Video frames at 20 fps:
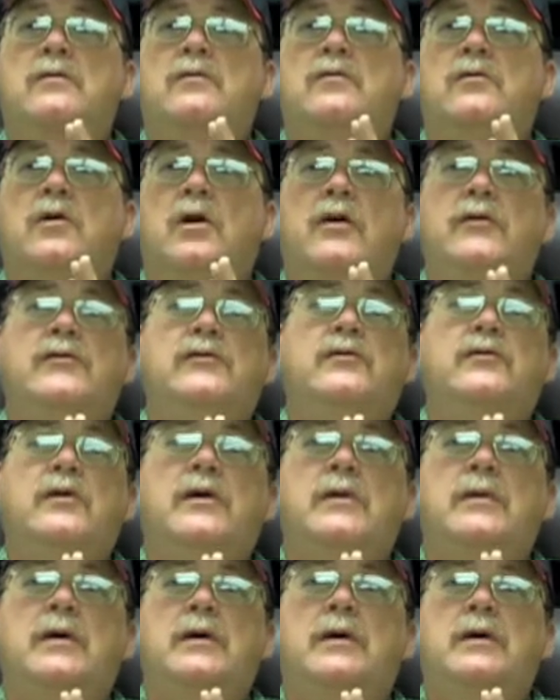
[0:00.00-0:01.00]
We're also
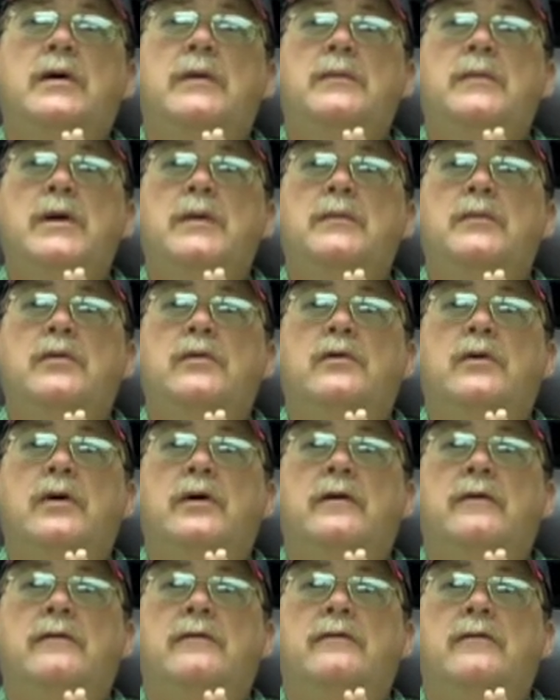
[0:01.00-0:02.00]
a member
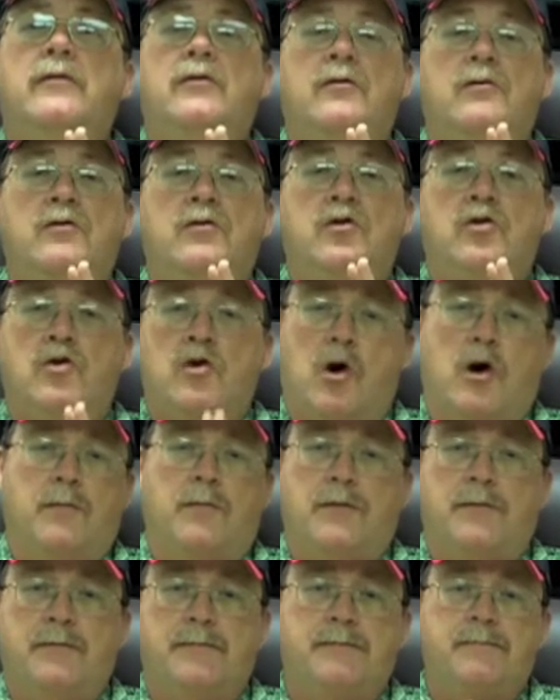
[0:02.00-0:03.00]
of
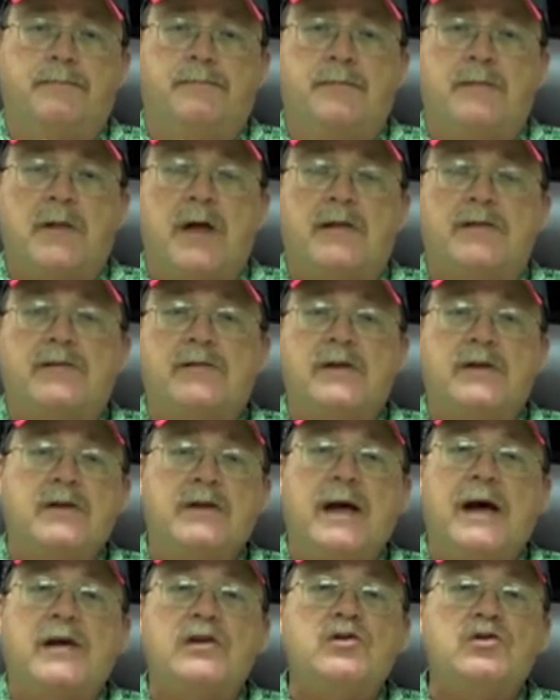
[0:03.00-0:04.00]
NARPM. That's the
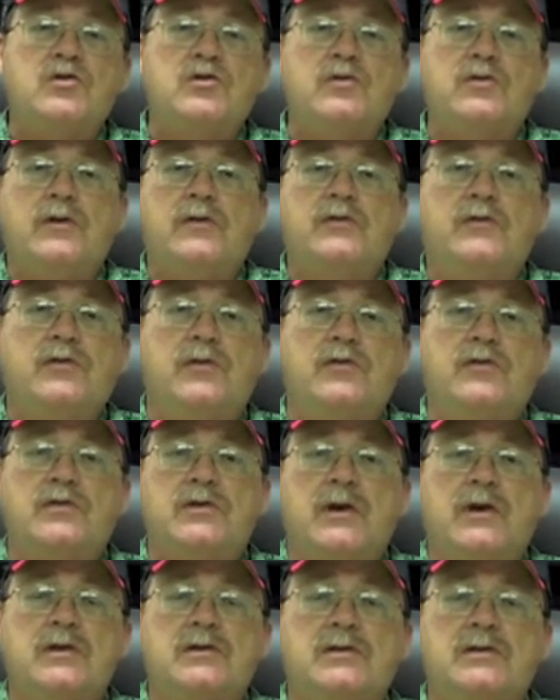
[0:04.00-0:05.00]
National
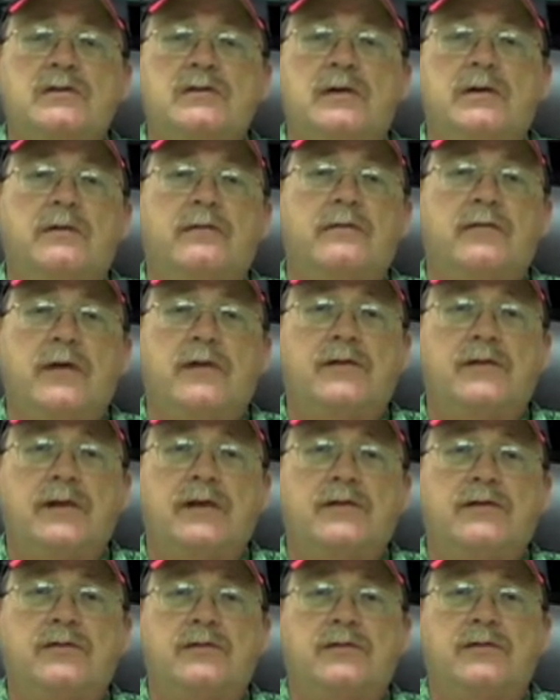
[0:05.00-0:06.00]
Association of
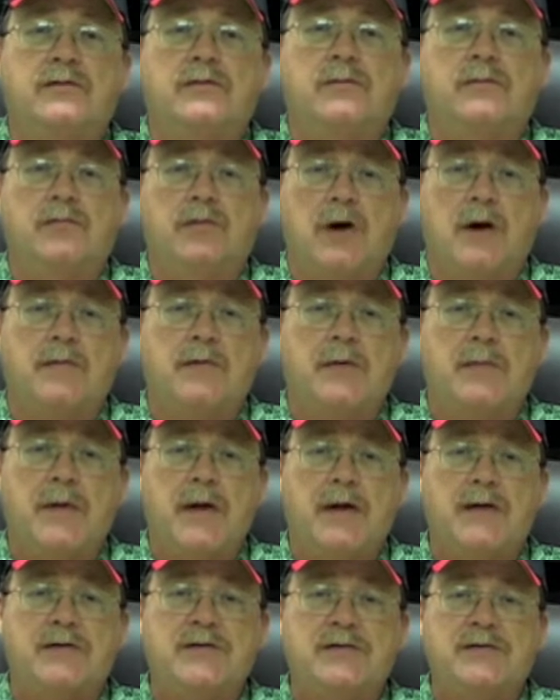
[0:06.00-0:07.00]
Residential Property
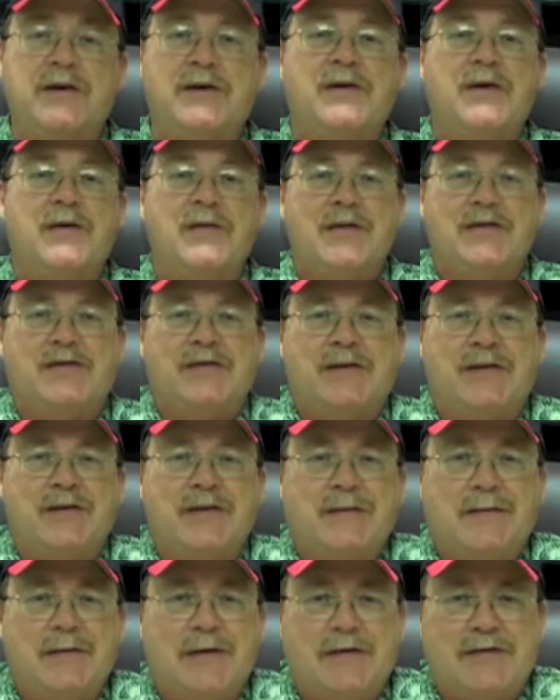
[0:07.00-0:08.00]
Managers. I know that's
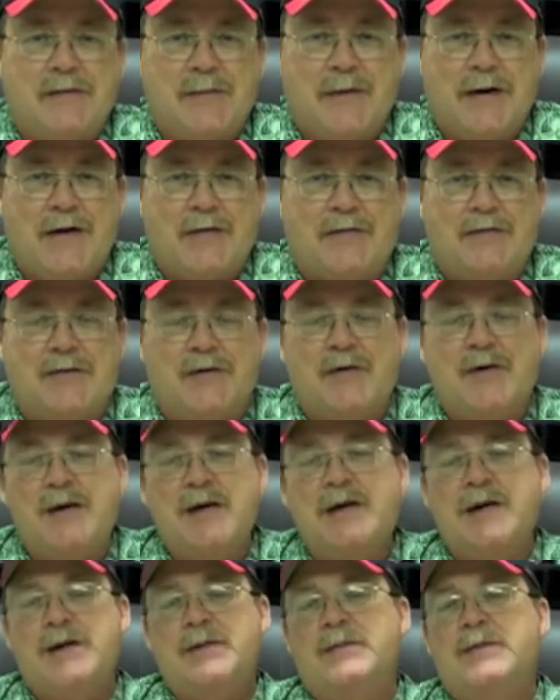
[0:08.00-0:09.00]
a mouthful,
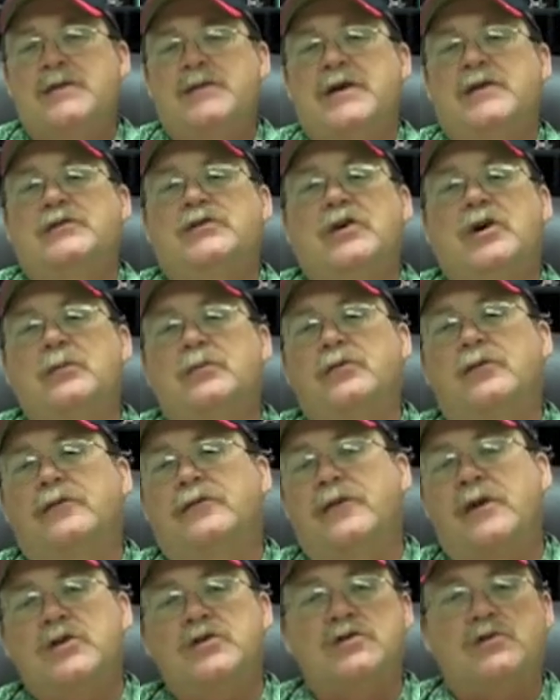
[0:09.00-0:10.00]
but that's our
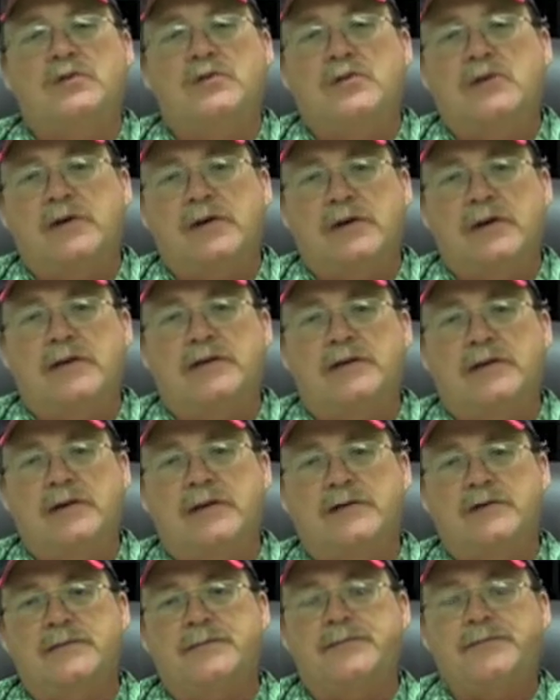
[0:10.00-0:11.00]
professional
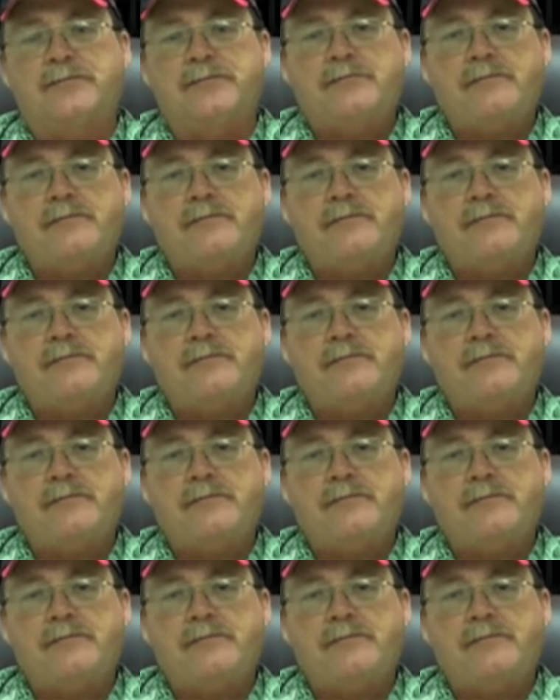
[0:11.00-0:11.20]
organization.